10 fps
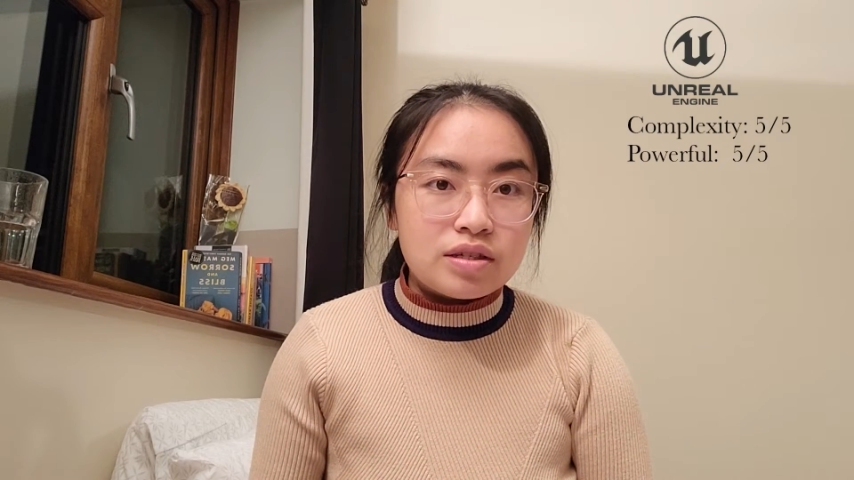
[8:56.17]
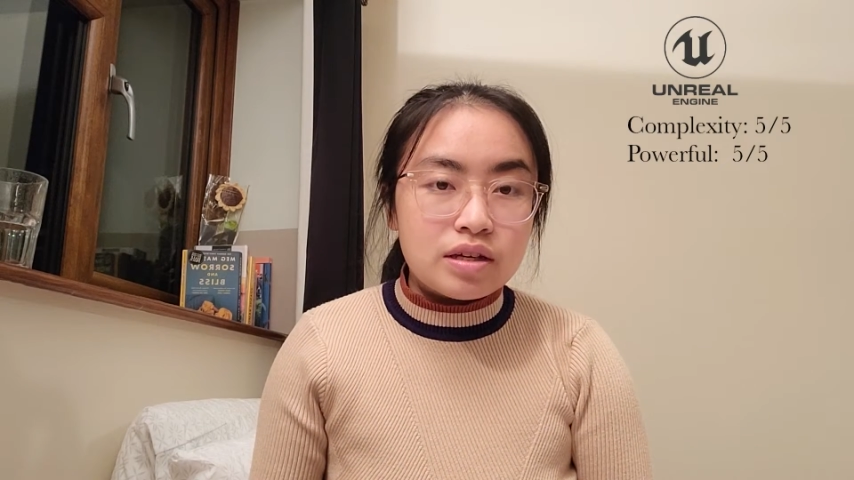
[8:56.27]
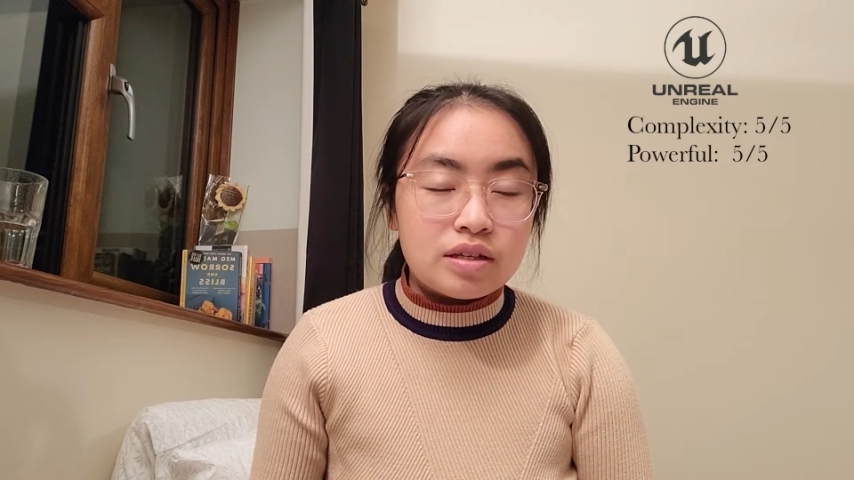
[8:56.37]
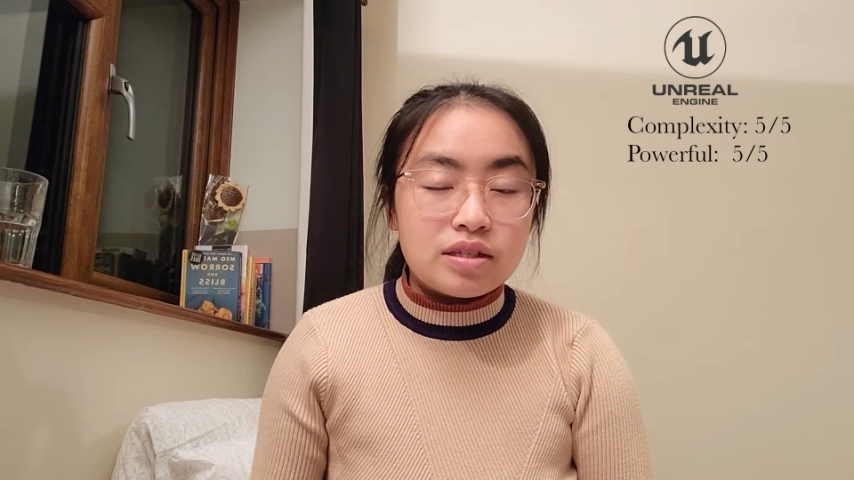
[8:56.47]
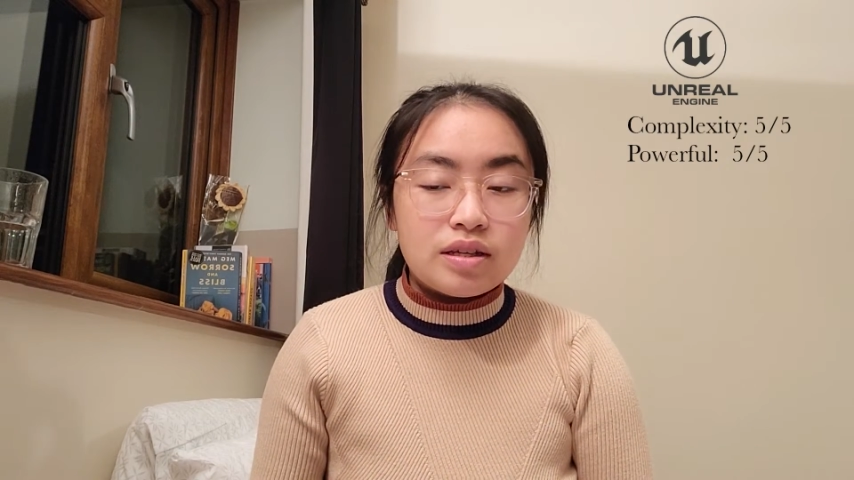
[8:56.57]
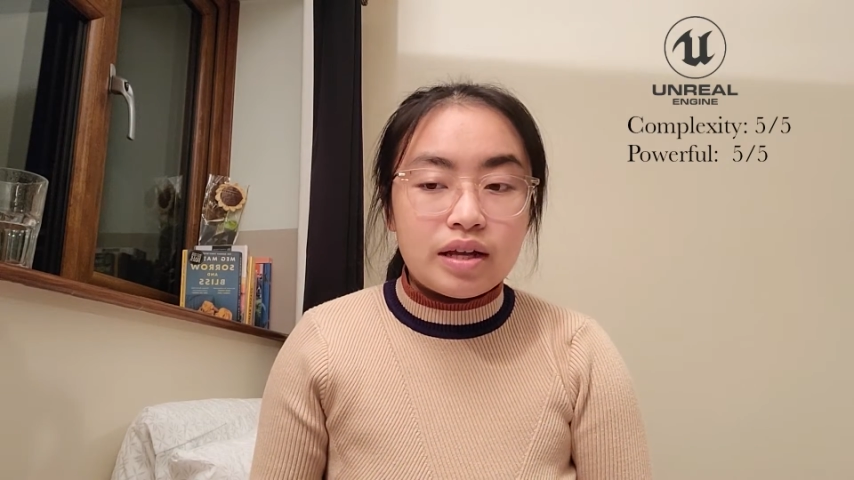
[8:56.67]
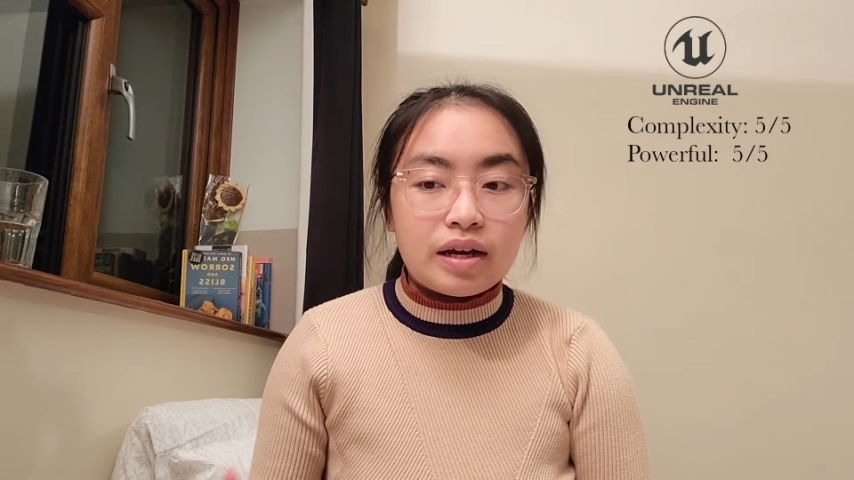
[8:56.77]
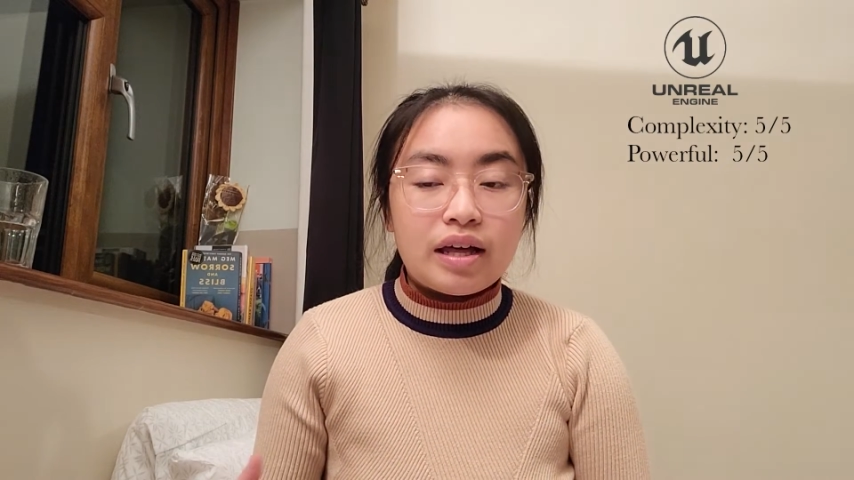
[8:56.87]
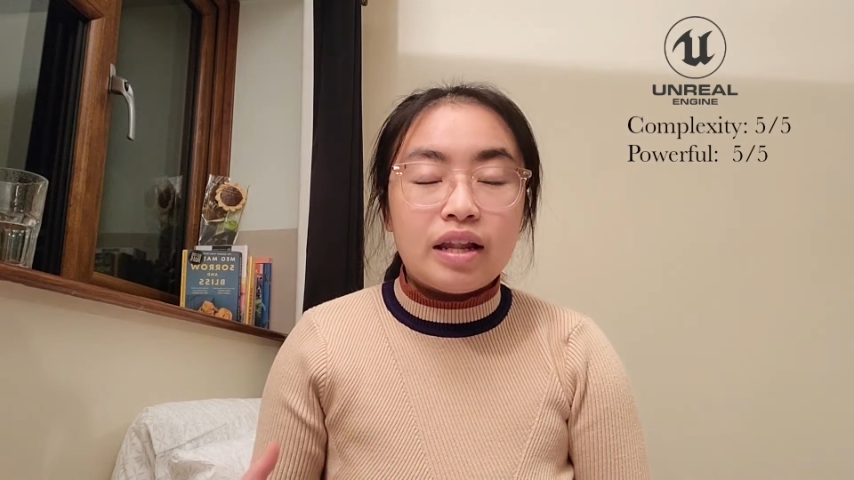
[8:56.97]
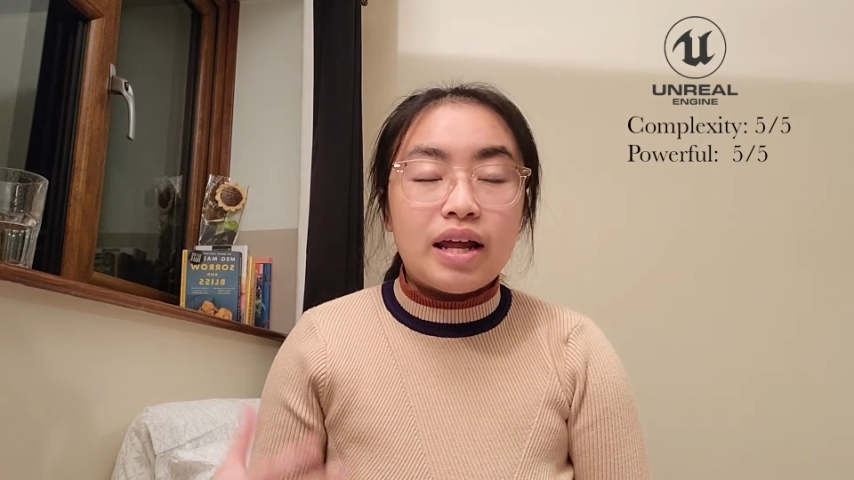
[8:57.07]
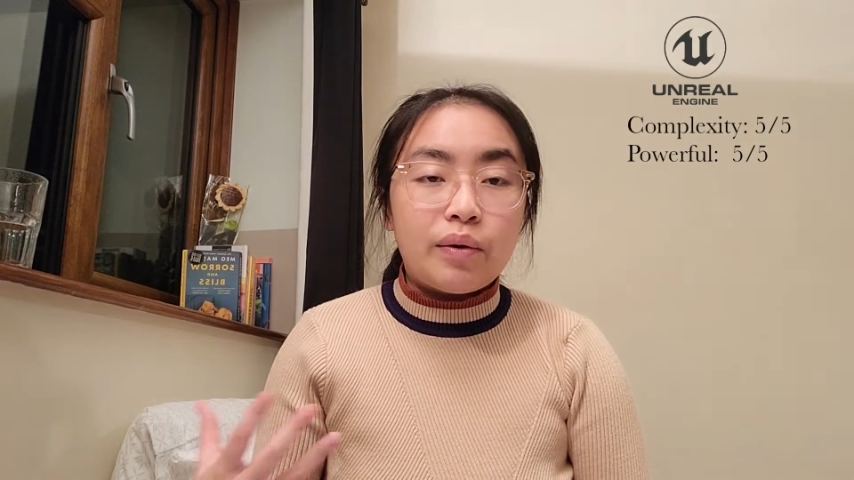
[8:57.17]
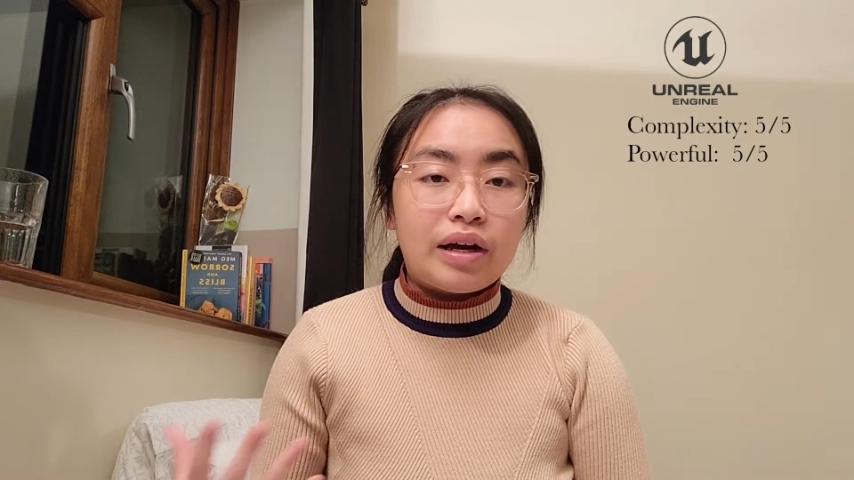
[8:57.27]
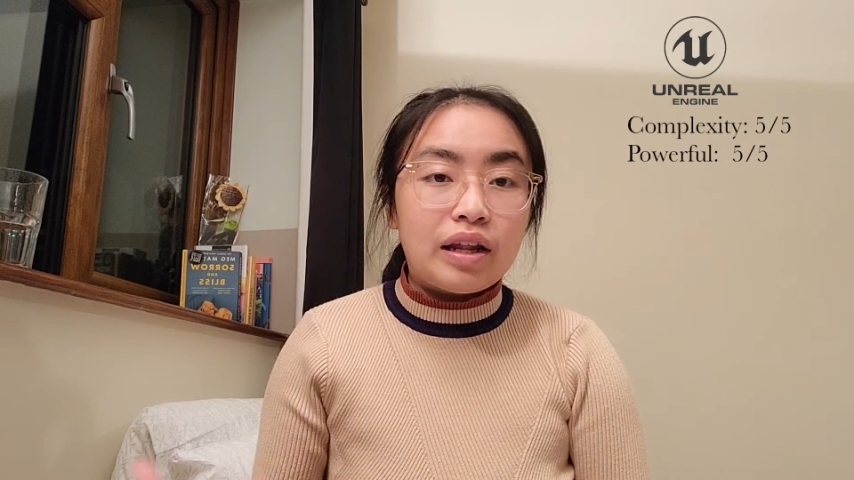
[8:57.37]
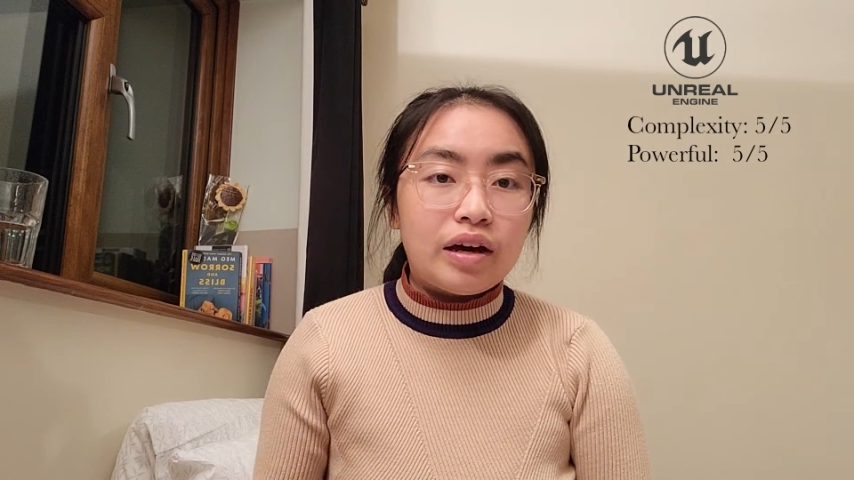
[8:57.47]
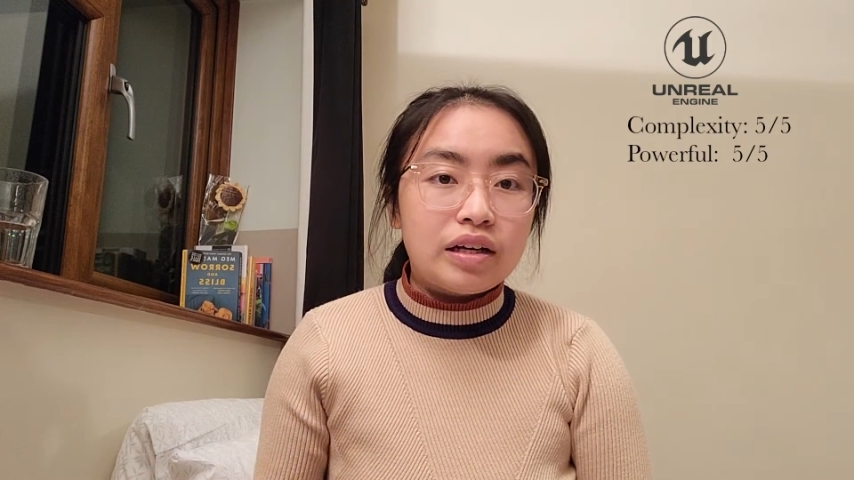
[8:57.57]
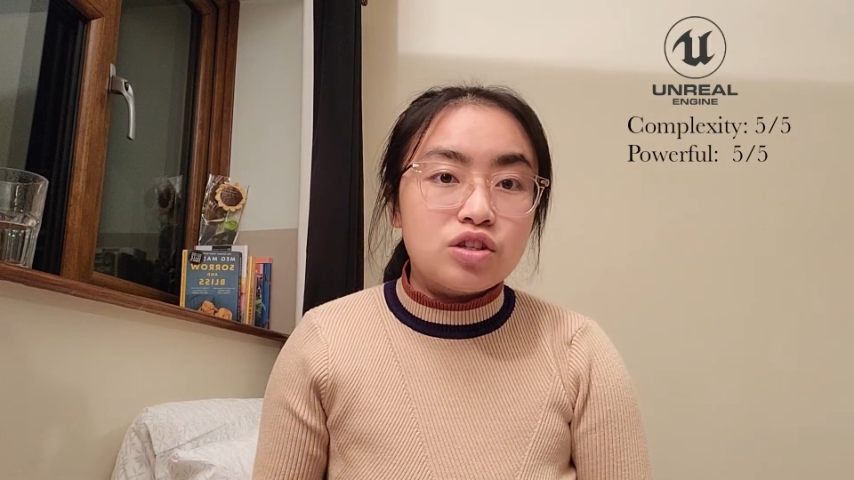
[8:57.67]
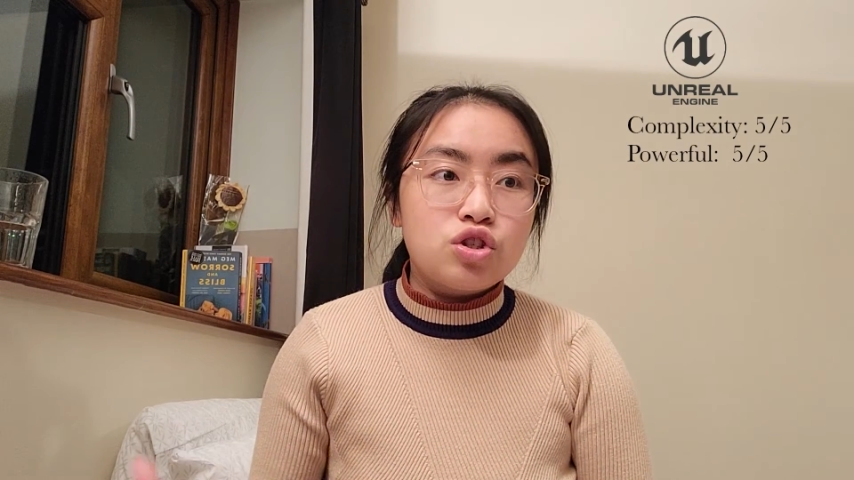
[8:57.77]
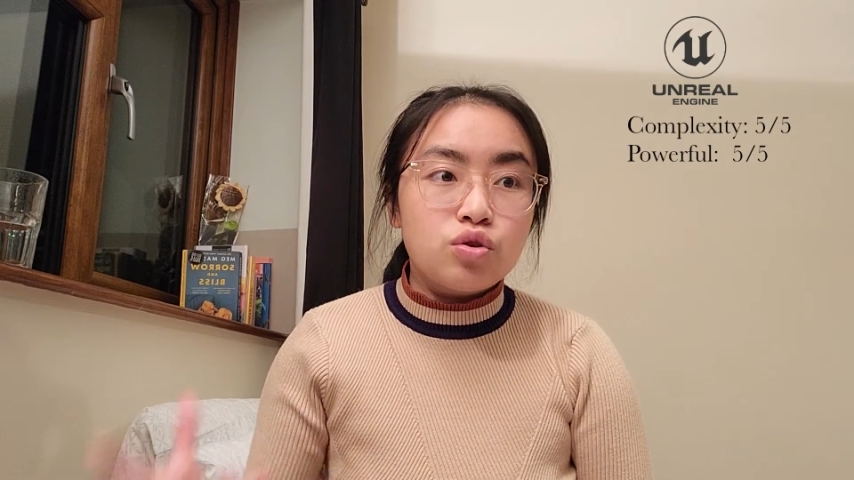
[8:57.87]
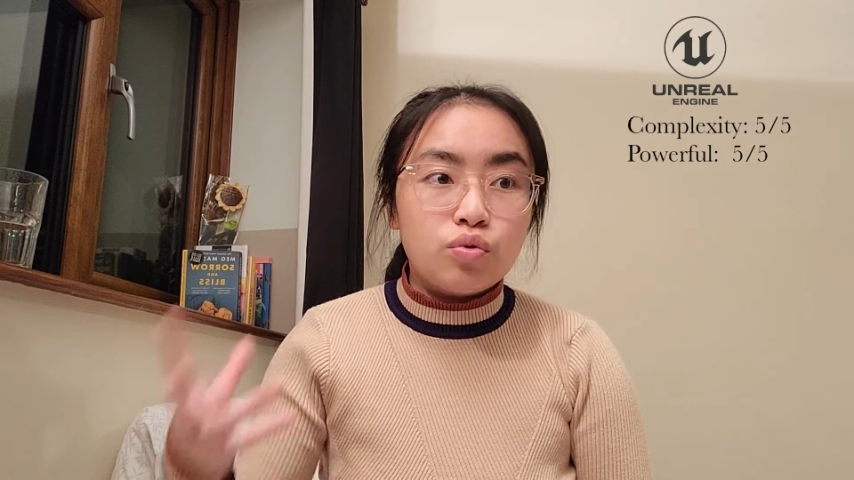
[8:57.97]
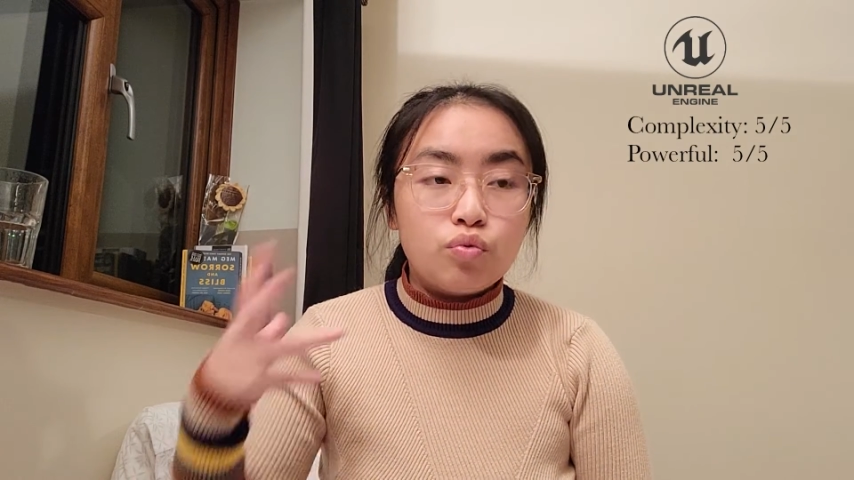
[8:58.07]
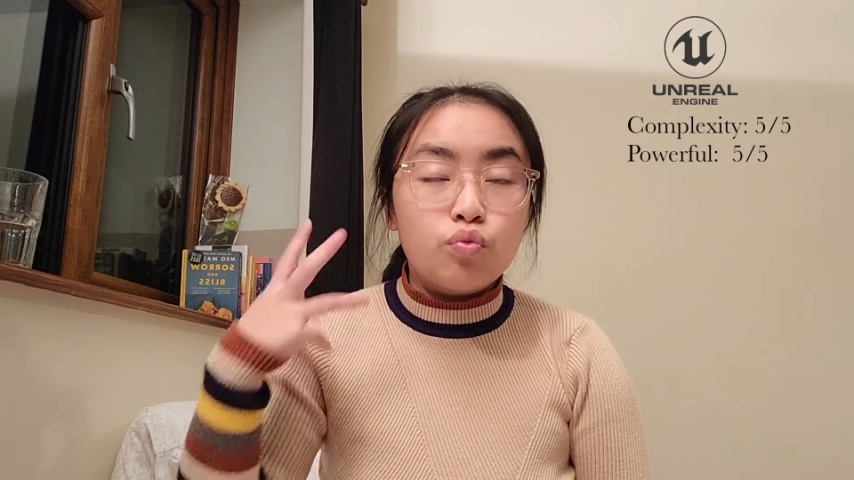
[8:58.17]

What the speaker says: as in like allowing clients to